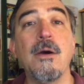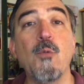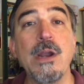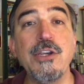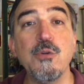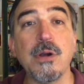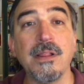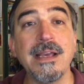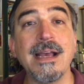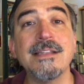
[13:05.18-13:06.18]
when you
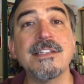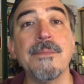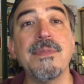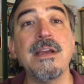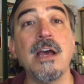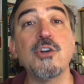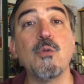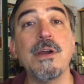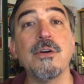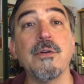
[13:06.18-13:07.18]
click on something on
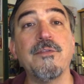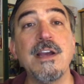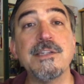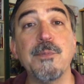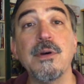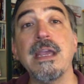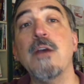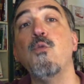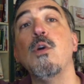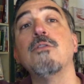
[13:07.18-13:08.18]
Twitter or Facebook,
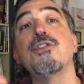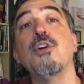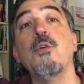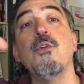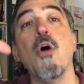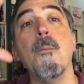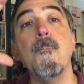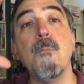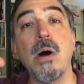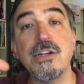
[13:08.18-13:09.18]
it will show you a
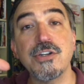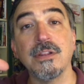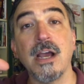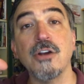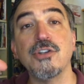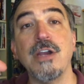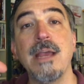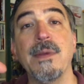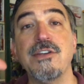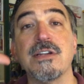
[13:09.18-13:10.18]
much larger image.